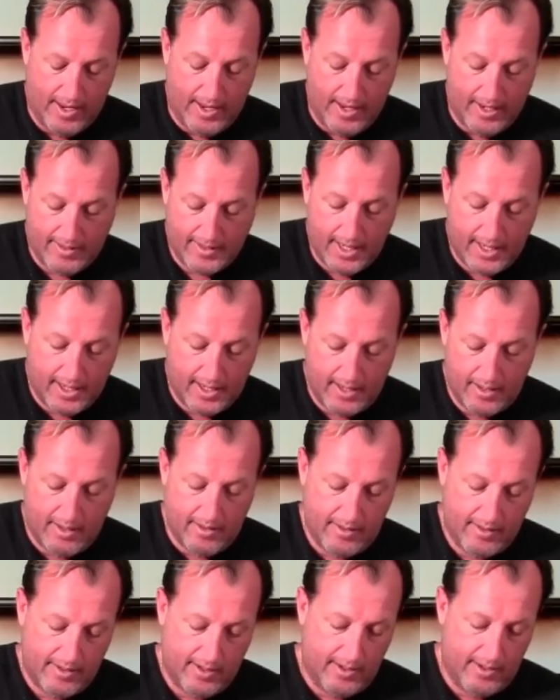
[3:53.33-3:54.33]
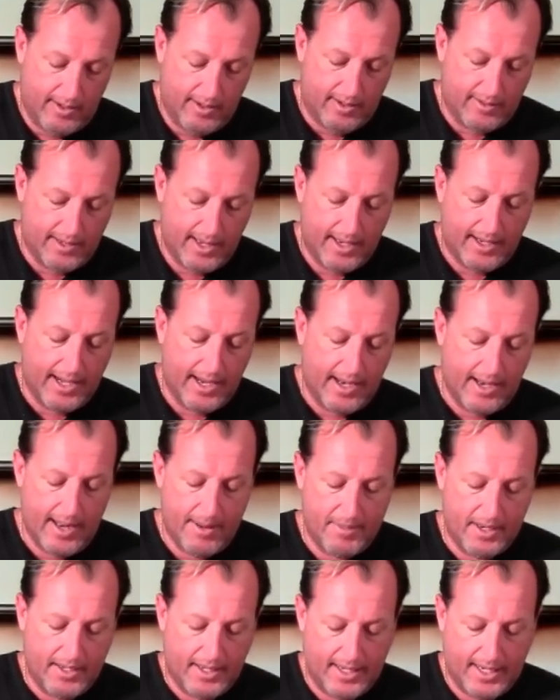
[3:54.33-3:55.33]
It's like a
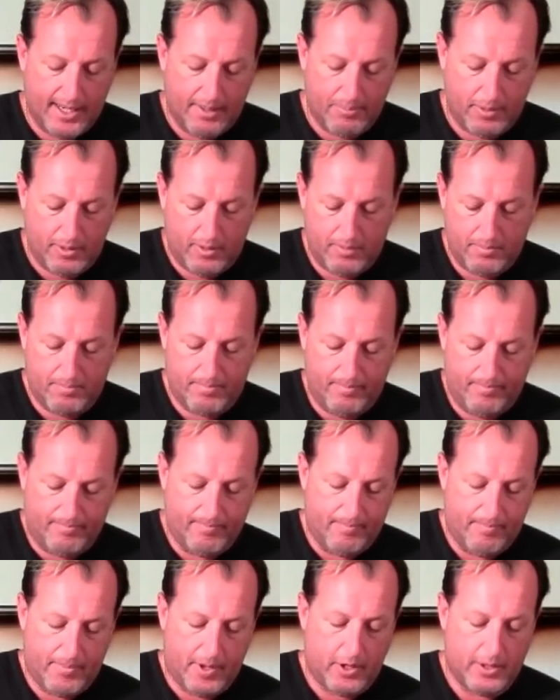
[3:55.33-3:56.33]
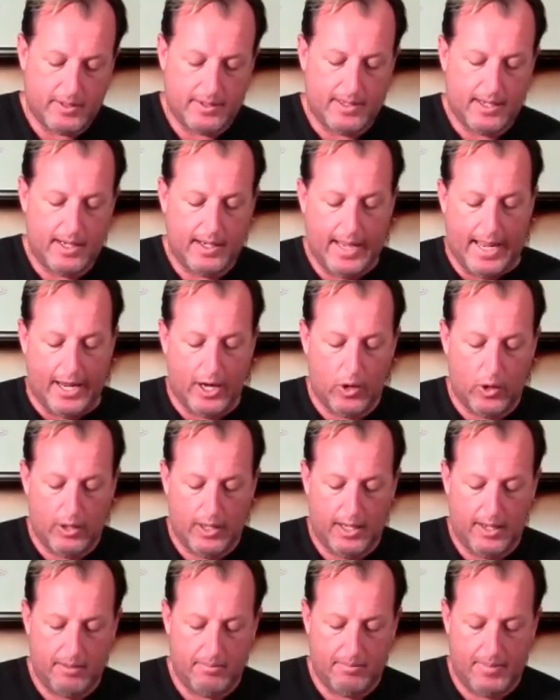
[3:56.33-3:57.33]
lemon, caper, parsley,
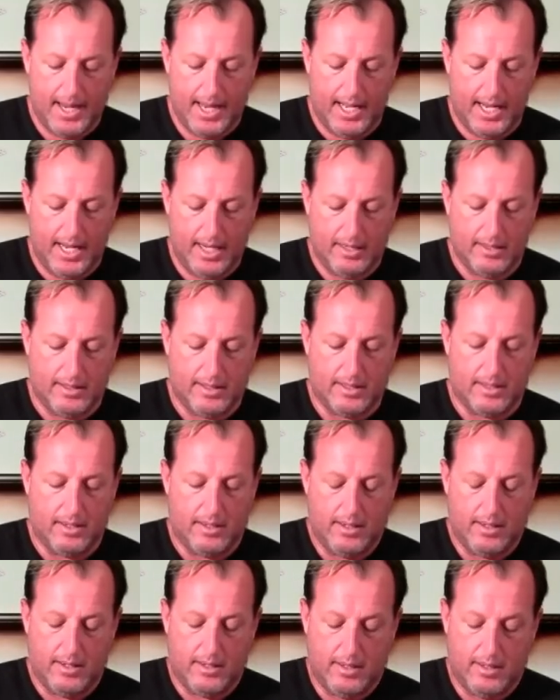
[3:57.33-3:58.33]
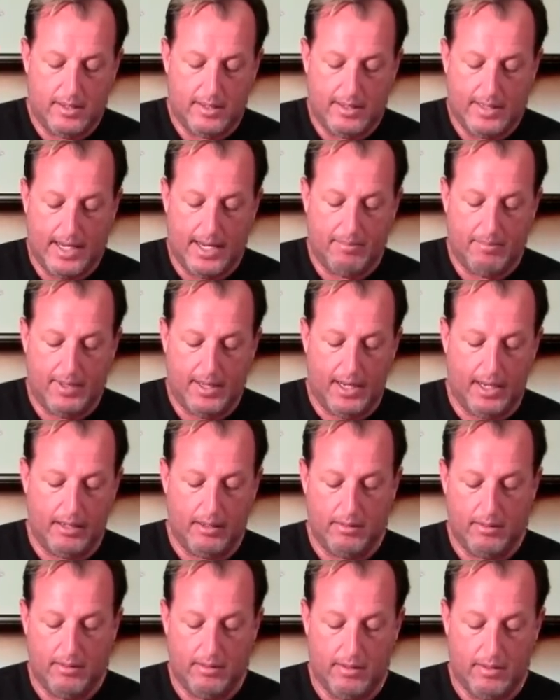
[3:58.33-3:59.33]
aioli, mayonnaise, same thing,
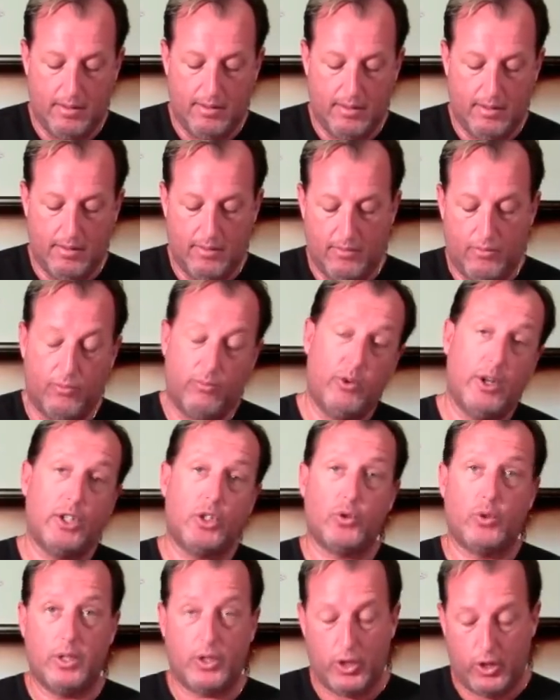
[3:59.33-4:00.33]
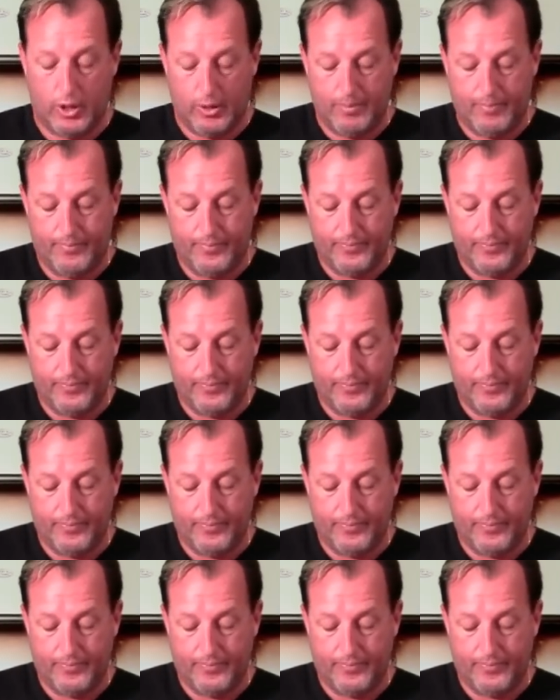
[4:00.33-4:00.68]
restaurant term.